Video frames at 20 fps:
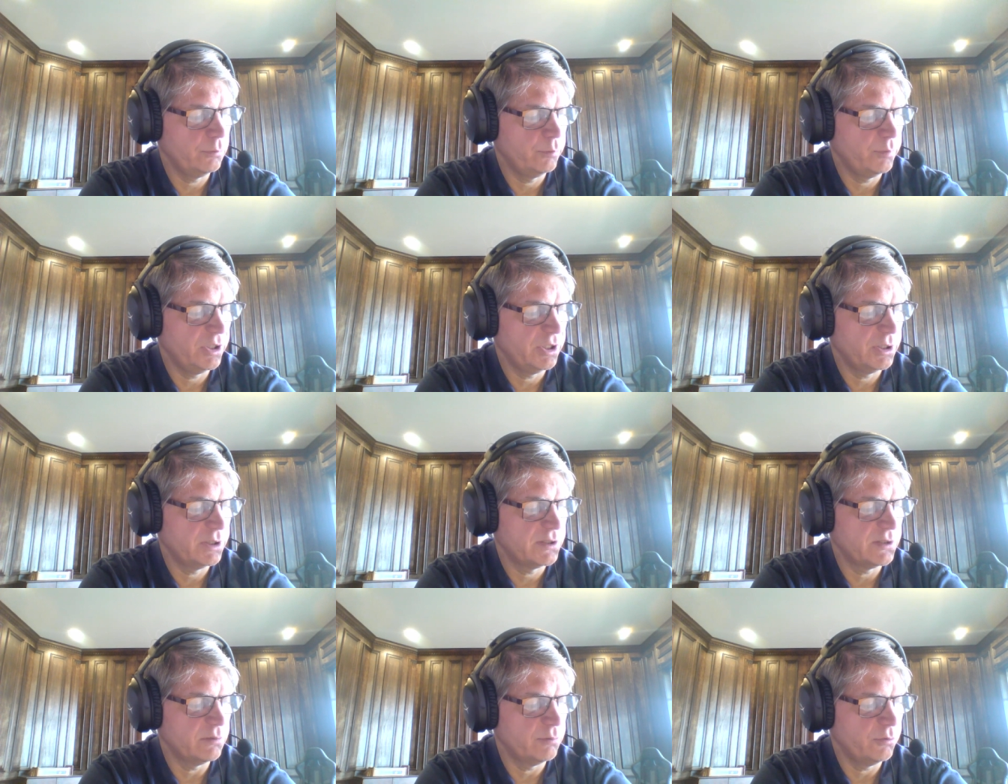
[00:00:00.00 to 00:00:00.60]
B
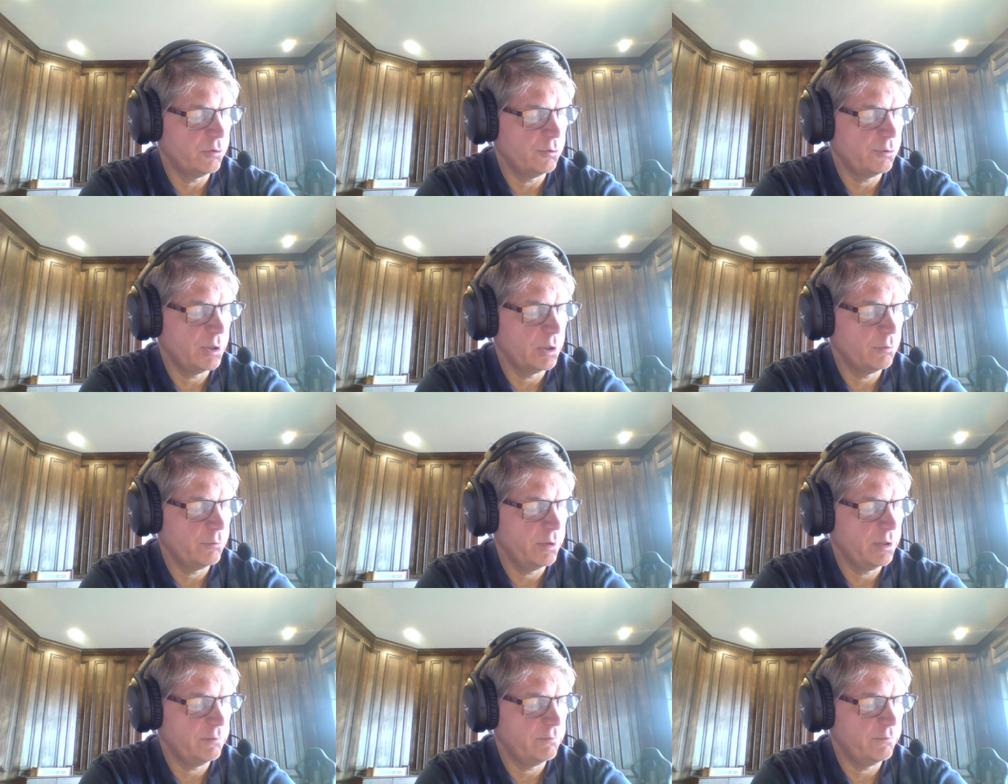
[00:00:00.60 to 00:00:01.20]
as in boy,
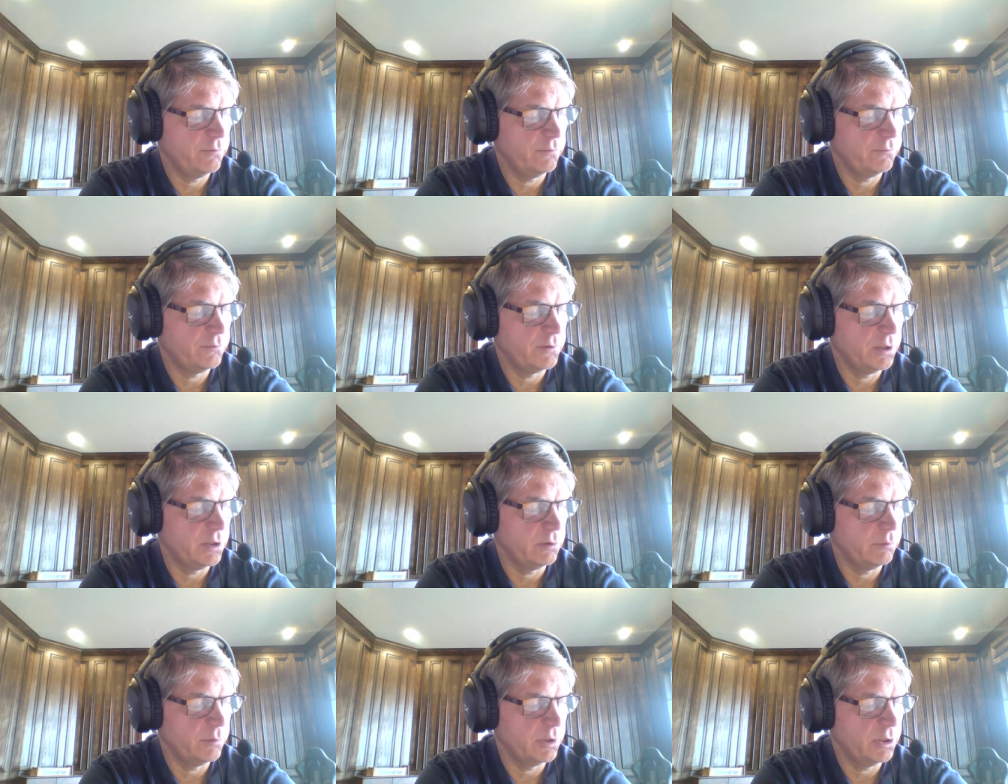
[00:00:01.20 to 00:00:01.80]
wait
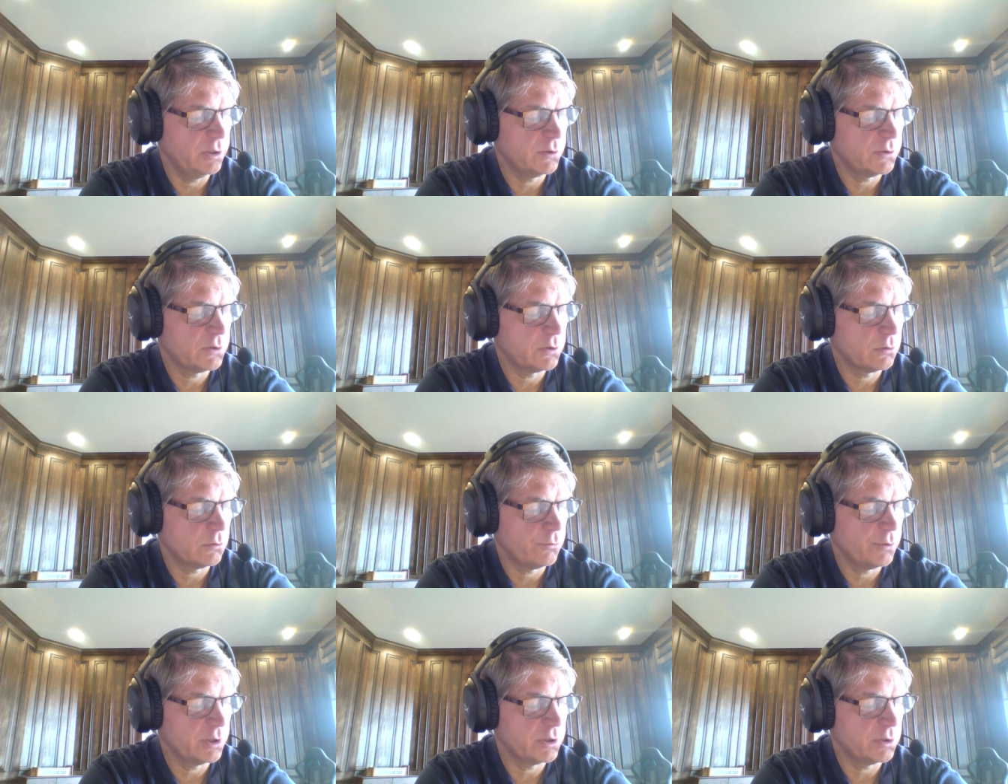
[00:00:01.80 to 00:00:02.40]
15 minutes.
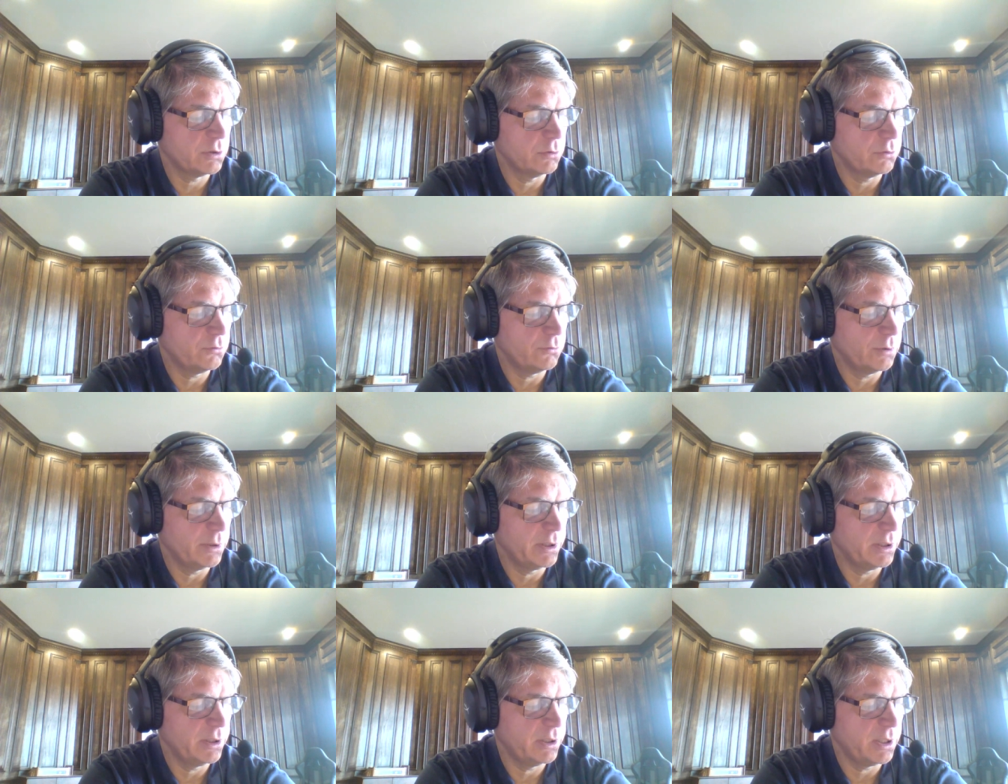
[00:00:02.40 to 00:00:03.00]
Question
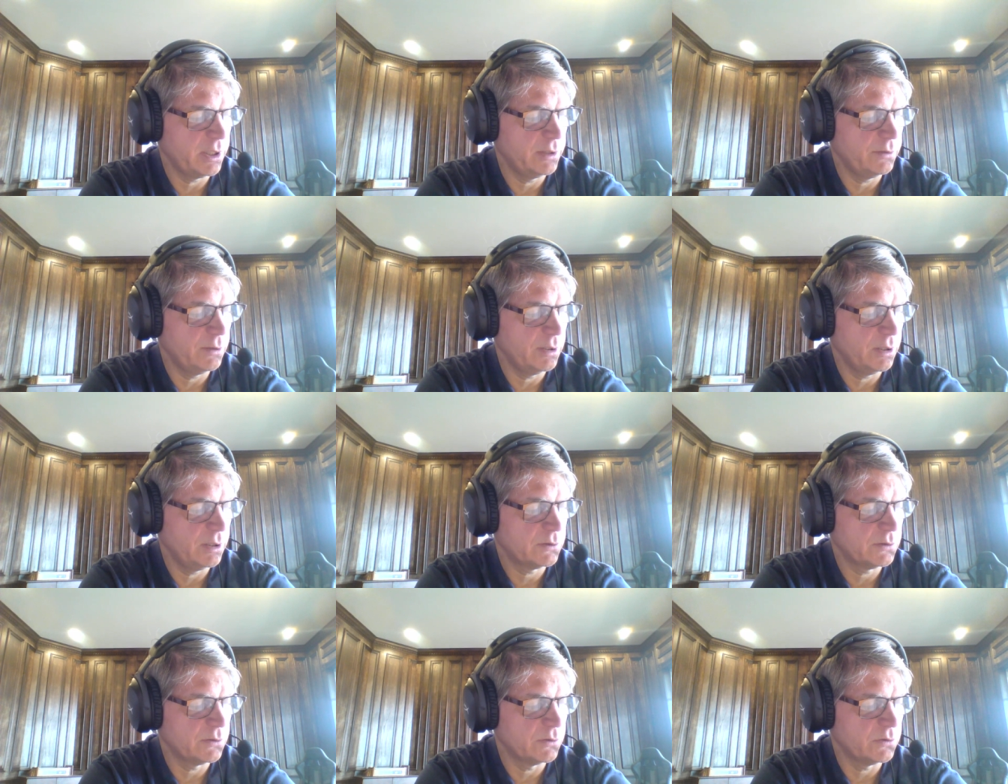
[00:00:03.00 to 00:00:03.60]
29, the
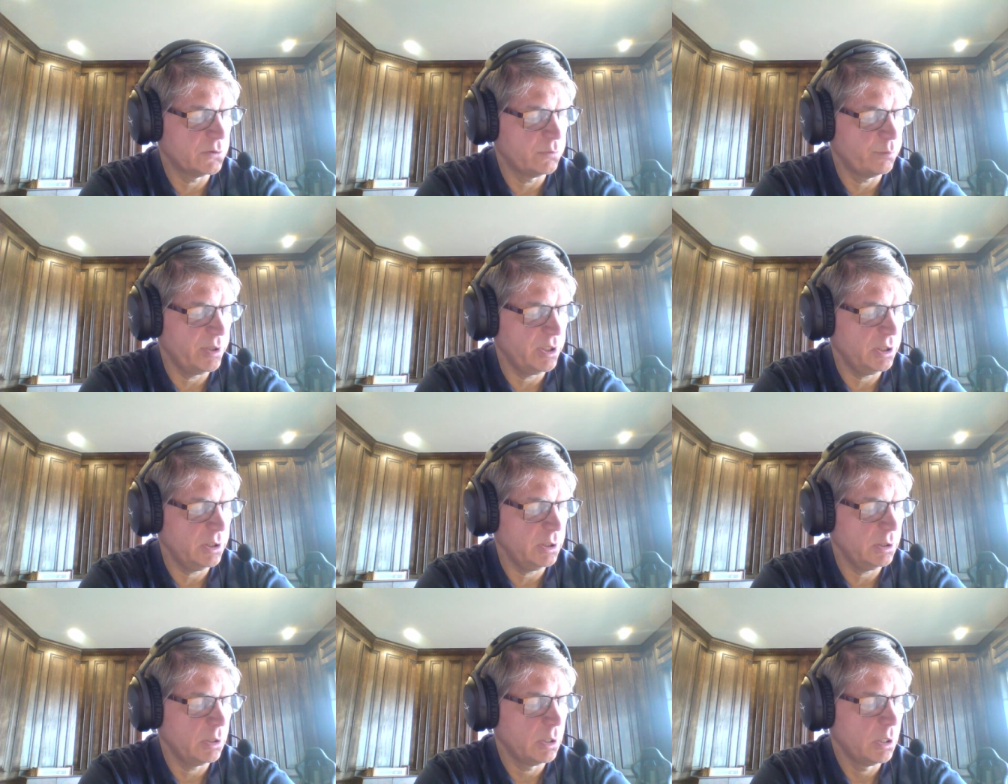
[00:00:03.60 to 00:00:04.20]
answer is B.